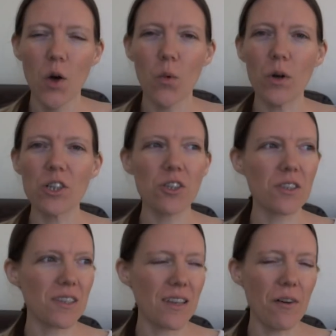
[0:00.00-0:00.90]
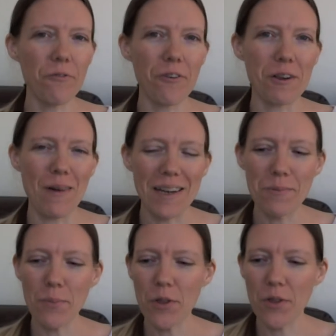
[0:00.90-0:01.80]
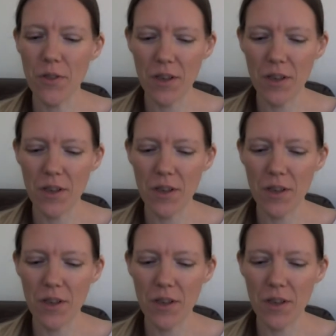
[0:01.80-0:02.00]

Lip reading: which doesn't sound very many, but